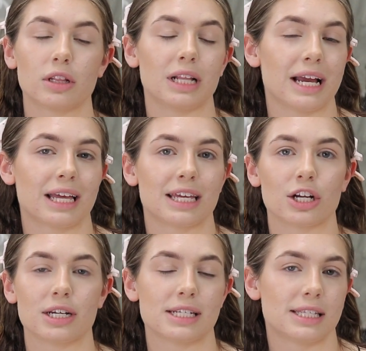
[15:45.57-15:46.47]
like
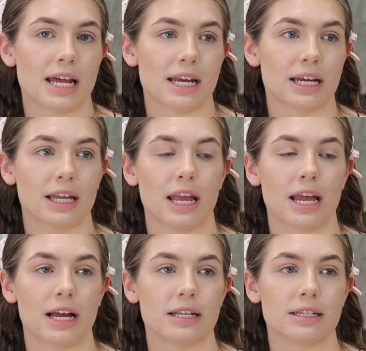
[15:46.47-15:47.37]
their aesthetic
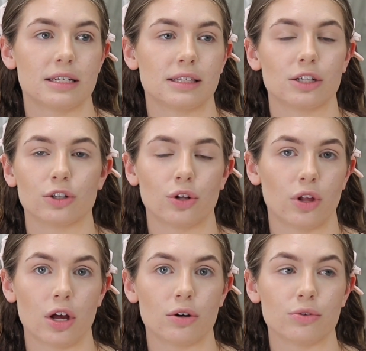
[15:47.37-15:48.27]
and their
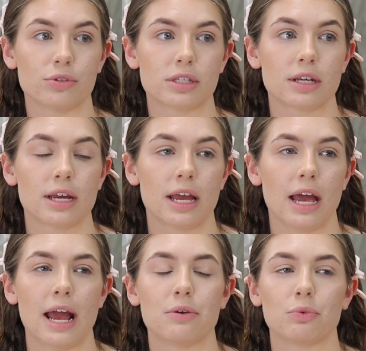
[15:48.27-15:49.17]
clothes,
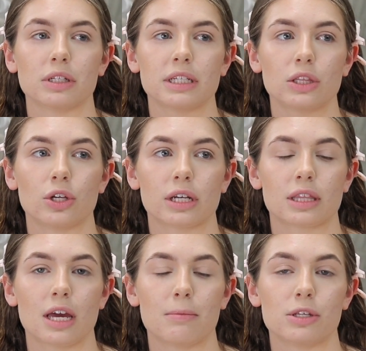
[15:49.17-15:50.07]
and really look at
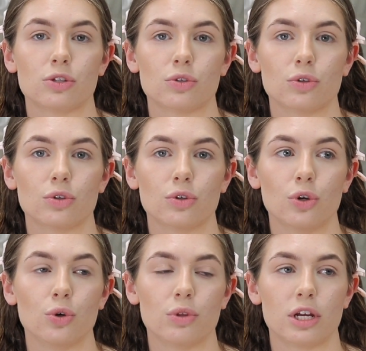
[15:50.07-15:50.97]
them as
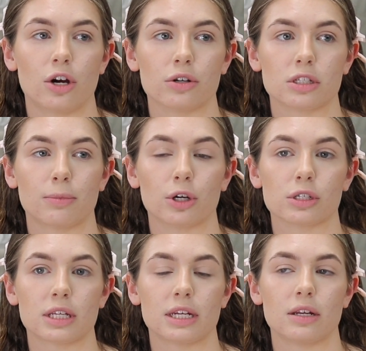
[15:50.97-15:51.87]
who they are as a
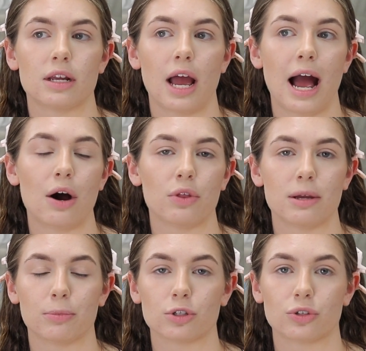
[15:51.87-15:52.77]
person and how they
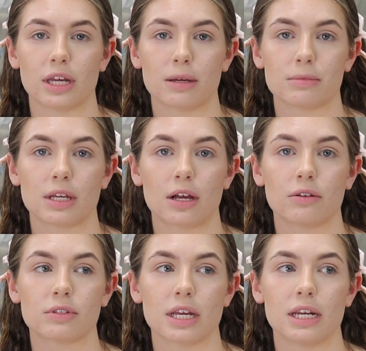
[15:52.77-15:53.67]
portray
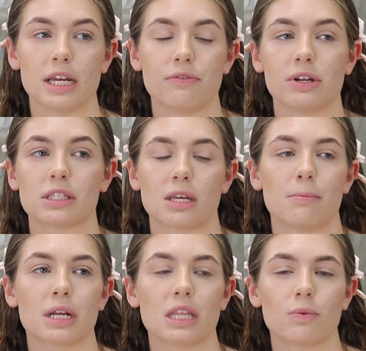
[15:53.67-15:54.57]
themselves, and if it's
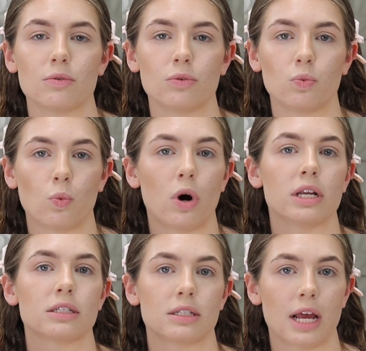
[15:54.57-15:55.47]
somebody that we would
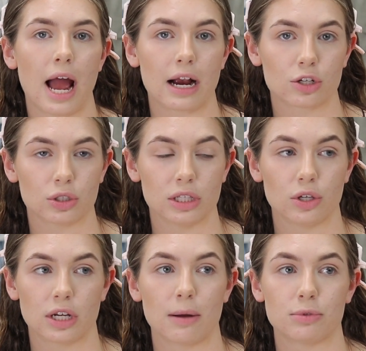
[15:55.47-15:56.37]
want to actually
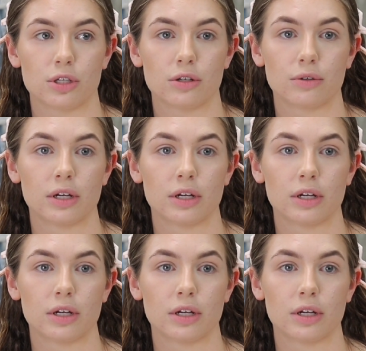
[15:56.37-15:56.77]
look up to.